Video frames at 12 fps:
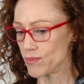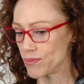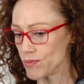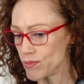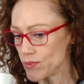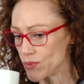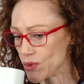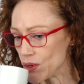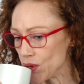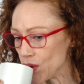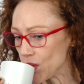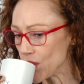
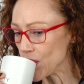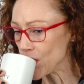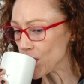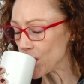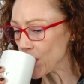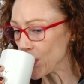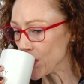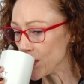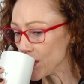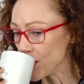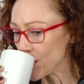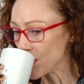
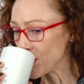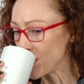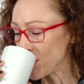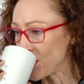This person isn't speaking.